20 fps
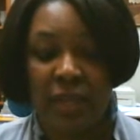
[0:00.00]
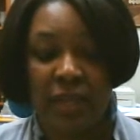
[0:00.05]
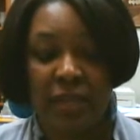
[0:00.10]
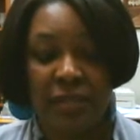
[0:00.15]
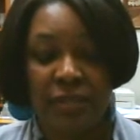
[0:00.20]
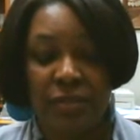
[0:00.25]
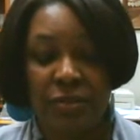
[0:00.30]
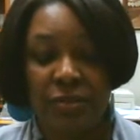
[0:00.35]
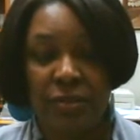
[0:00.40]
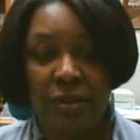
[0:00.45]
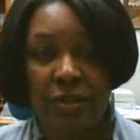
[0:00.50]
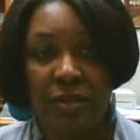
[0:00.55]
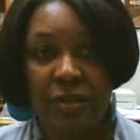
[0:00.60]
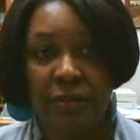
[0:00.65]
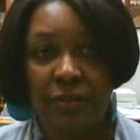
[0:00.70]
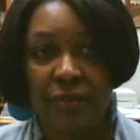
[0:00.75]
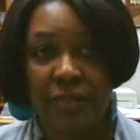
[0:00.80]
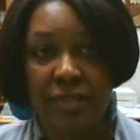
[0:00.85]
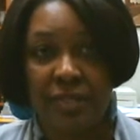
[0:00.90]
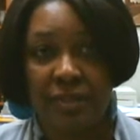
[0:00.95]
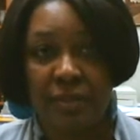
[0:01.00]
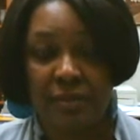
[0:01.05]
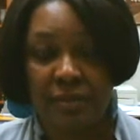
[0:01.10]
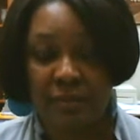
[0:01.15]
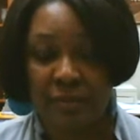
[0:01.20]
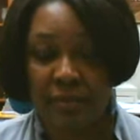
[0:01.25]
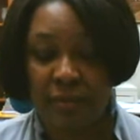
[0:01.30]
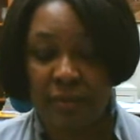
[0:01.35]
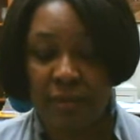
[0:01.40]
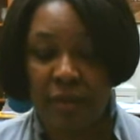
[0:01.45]
Constructivist.
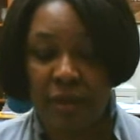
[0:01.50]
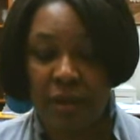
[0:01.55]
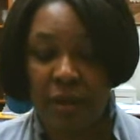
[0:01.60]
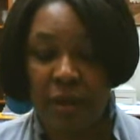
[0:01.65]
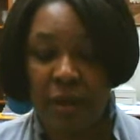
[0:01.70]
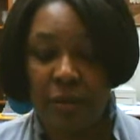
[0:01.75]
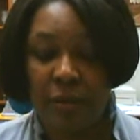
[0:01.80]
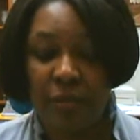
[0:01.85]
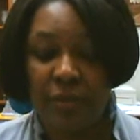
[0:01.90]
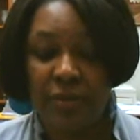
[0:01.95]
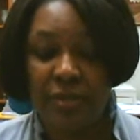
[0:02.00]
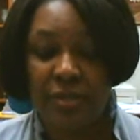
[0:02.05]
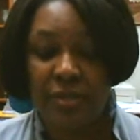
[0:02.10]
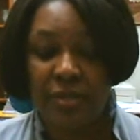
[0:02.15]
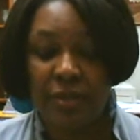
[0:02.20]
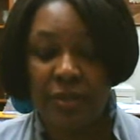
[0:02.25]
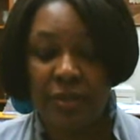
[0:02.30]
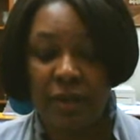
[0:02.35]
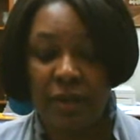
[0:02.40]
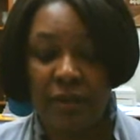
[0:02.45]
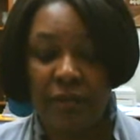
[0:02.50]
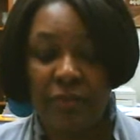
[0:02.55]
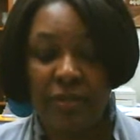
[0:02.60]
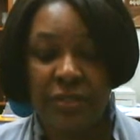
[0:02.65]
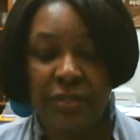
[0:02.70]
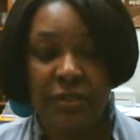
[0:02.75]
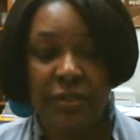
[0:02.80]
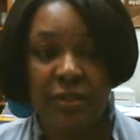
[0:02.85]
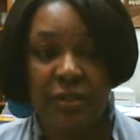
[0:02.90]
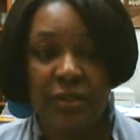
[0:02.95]
Pursuit of
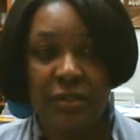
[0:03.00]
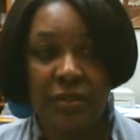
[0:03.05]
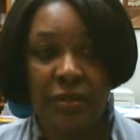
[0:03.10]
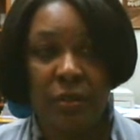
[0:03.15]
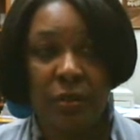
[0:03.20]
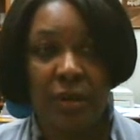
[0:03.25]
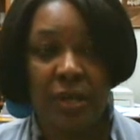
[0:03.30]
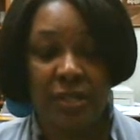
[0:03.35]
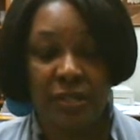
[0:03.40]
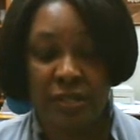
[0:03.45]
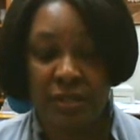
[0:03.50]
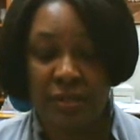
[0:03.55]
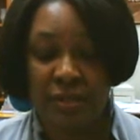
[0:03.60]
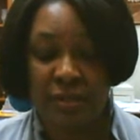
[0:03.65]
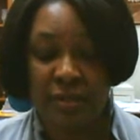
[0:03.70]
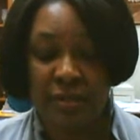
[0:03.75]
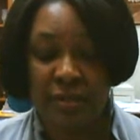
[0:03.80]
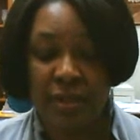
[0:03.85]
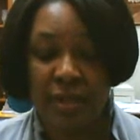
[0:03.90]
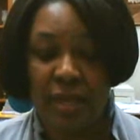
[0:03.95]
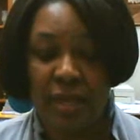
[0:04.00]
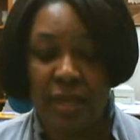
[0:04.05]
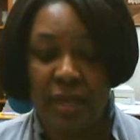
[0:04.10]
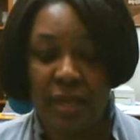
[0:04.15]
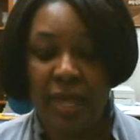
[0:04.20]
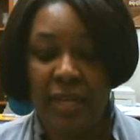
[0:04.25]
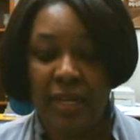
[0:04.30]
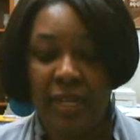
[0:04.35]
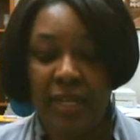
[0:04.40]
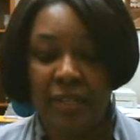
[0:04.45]
students' questions
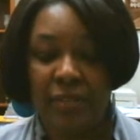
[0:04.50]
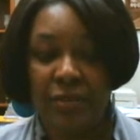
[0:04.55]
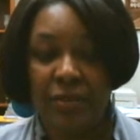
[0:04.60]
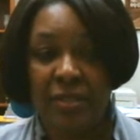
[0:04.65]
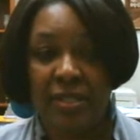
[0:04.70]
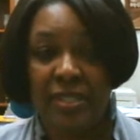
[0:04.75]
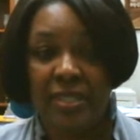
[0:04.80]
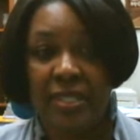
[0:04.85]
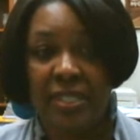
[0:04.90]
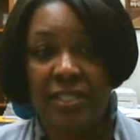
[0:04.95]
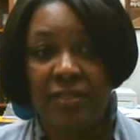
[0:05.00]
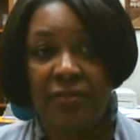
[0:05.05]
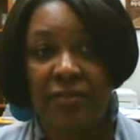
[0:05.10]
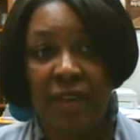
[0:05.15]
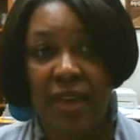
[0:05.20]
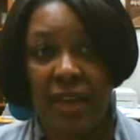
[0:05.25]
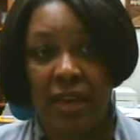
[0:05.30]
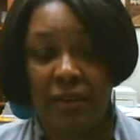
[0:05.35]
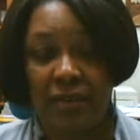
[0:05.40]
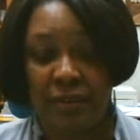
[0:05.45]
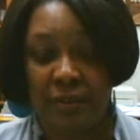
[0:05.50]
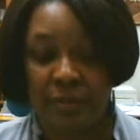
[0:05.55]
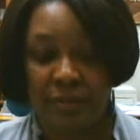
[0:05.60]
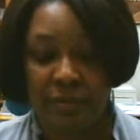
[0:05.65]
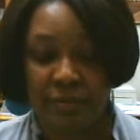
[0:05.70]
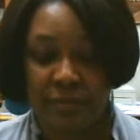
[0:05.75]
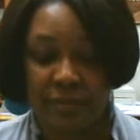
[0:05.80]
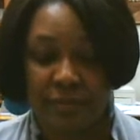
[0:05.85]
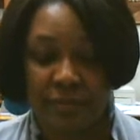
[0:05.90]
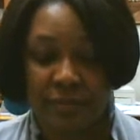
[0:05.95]
and interests is valued.
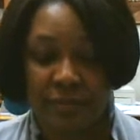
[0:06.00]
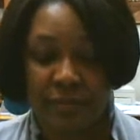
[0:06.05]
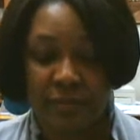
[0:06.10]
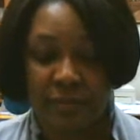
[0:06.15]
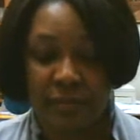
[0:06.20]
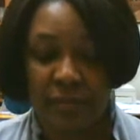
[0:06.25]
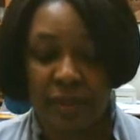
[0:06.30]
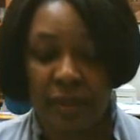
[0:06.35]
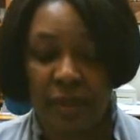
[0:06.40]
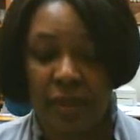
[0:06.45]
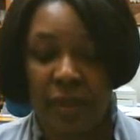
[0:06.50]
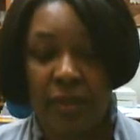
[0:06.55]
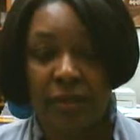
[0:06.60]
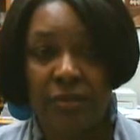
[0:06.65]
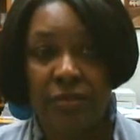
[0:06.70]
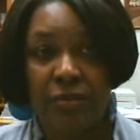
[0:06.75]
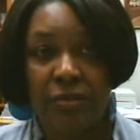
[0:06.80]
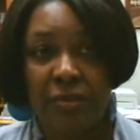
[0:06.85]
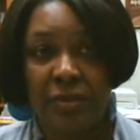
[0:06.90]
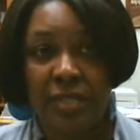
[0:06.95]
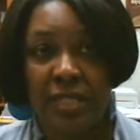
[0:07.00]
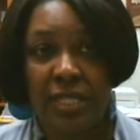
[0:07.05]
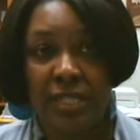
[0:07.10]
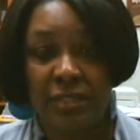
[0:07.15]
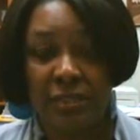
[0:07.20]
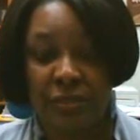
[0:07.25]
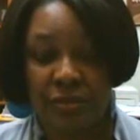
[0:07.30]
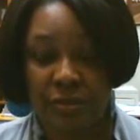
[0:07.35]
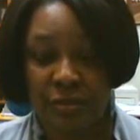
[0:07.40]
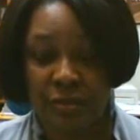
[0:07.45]

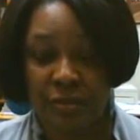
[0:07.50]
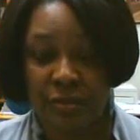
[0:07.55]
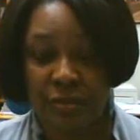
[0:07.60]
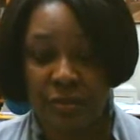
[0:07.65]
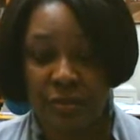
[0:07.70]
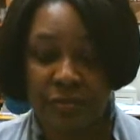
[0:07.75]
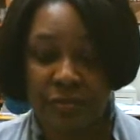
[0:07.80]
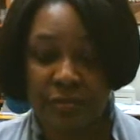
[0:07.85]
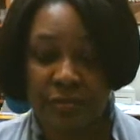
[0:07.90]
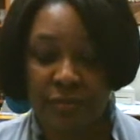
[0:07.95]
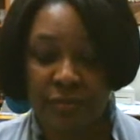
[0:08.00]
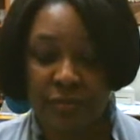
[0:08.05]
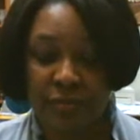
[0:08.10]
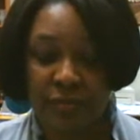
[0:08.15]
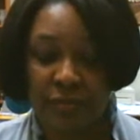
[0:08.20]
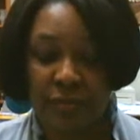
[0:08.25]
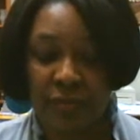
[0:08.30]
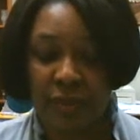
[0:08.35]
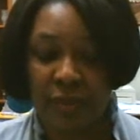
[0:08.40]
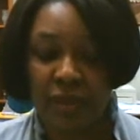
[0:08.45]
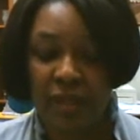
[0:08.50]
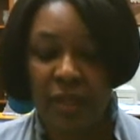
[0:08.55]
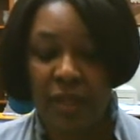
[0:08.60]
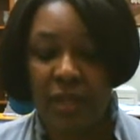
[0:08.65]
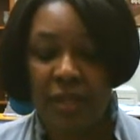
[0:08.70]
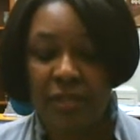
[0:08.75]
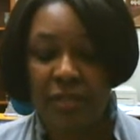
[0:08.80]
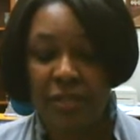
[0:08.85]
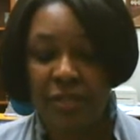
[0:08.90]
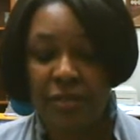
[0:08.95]
Traditional.
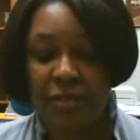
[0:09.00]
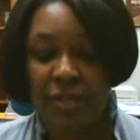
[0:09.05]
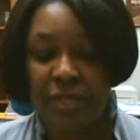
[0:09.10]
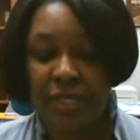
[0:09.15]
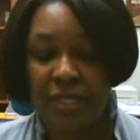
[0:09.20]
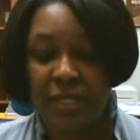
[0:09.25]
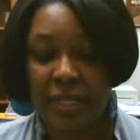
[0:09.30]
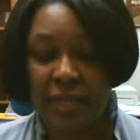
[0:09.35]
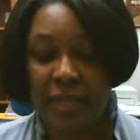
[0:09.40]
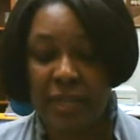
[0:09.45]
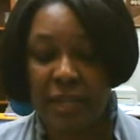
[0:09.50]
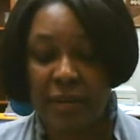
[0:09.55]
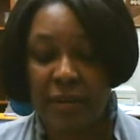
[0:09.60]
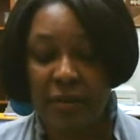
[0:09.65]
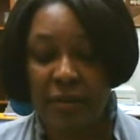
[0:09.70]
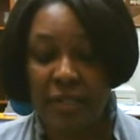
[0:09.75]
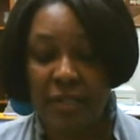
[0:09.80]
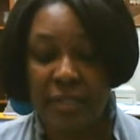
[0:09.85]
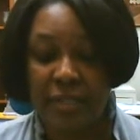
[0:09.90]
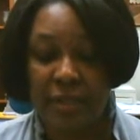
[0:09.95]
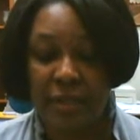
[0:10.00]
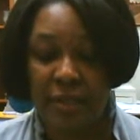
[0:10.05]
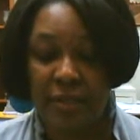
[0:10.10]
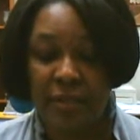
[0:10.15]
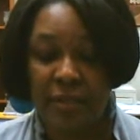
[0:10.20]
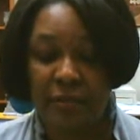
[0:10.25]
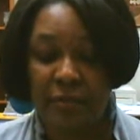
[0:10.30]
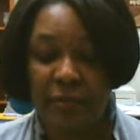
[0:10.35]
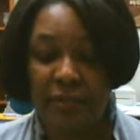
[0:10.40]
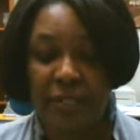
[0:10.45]
Strict adherence
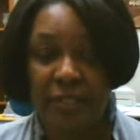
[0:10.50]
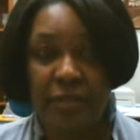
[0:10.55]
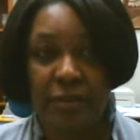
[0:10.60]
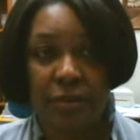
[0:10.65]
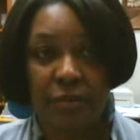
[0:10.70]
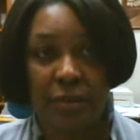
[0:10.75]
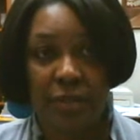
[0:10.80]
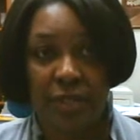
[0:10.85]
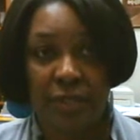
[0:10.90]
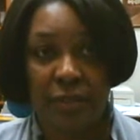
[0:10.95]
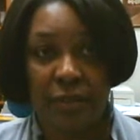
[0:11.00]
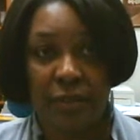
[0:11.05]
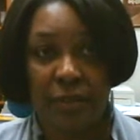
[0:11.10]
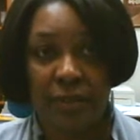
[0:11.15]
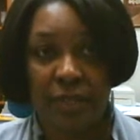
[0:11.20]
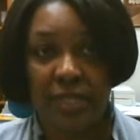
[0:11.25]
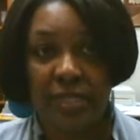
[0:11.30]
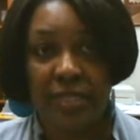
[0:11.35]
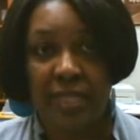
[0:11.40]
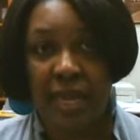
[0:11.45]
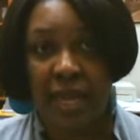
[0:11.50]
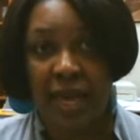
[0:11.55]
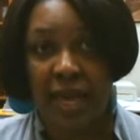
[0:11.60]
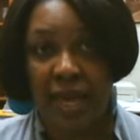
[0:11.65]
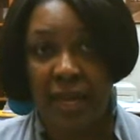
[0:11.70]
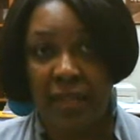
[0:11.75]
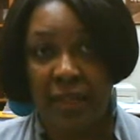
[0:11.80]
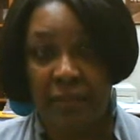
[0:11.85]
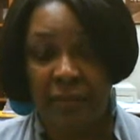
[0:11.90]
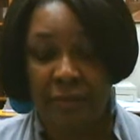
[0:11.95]
to fixed curriculum is
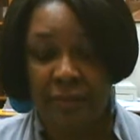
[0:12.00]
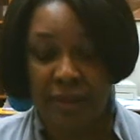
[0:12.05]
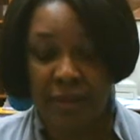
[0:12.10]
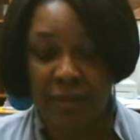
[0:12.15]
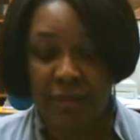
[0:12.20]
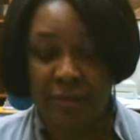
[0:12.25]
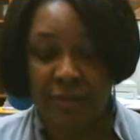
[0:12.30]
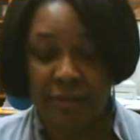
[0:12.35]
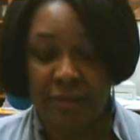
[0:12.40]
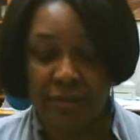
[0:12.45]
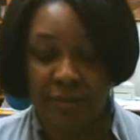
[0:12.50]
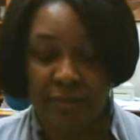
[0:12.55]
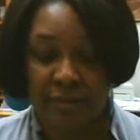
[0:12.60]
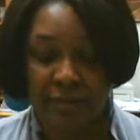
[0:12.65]
highly valued.